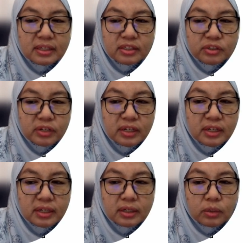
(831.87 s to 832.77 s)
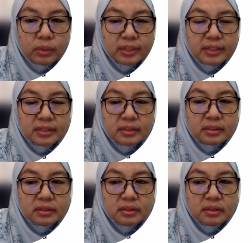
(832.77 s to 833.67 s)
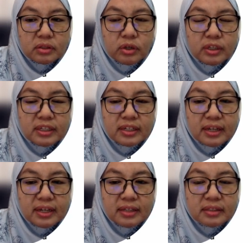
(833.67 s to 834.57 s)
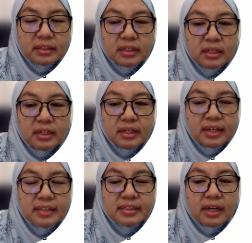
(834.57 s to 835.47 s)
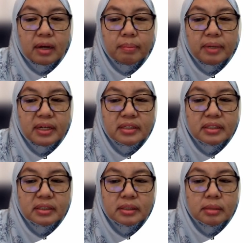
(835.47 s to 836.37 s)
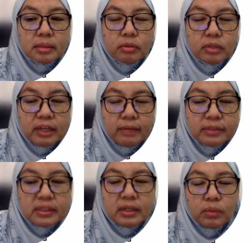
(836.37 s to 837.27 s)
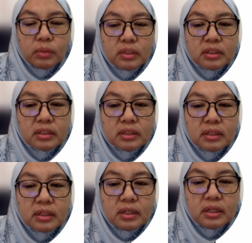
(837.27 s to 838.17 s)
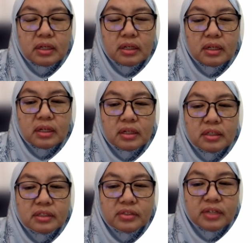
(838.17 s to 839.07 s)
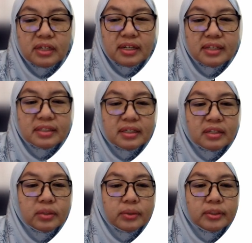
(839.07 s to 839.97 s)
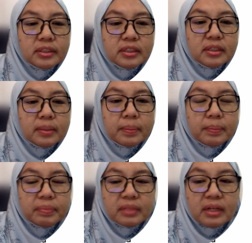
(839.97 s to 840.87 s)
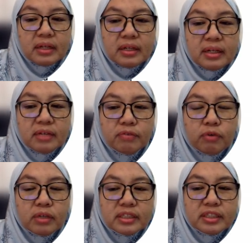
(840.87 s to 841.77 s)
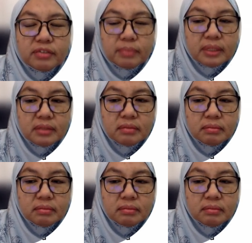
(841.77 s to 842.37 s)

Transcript: tree acquired, not innate, needs are major motives in work. The three needs include need for achievement,